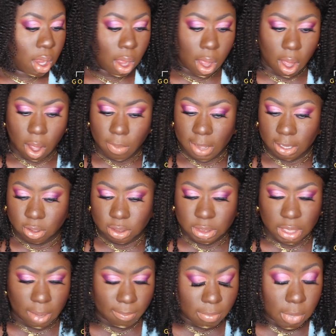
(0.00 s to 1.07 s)
I don't
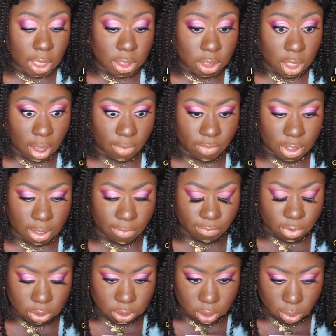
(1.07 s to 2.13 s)
see much of a
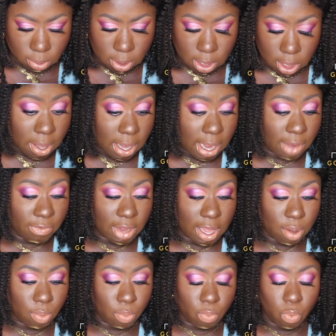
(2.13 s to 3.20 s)
difference, to be honest. I feel
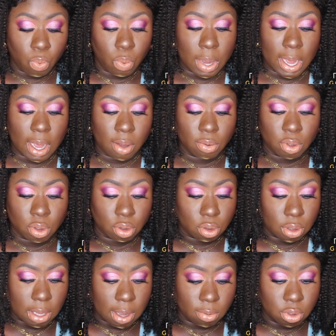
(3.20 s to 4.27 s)
like while
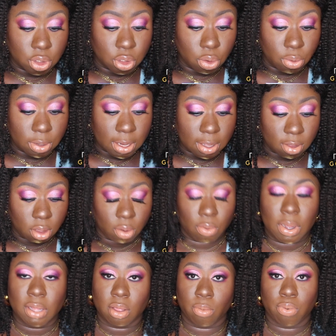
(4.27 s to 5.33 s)
I was doing it
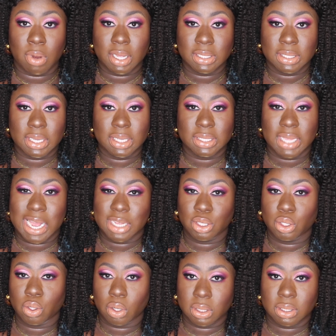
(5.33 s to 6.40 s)
throughout the process, I
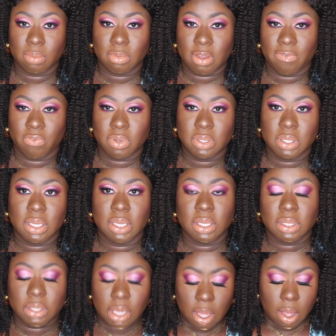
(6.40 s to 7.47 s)
saw some
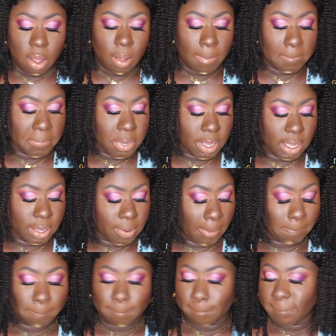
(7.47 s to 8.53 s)
differences, but
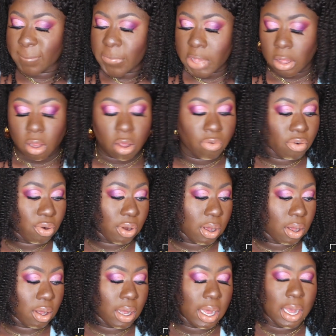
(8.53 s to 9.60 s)

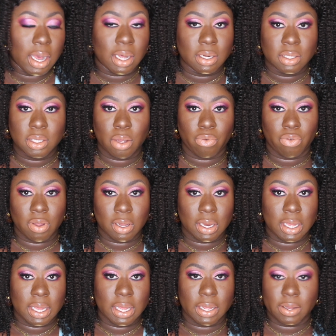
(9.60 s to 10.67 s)
overall I honestly feel
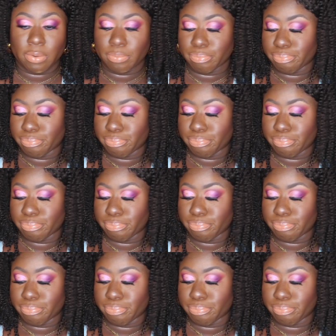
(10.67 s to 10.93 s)
like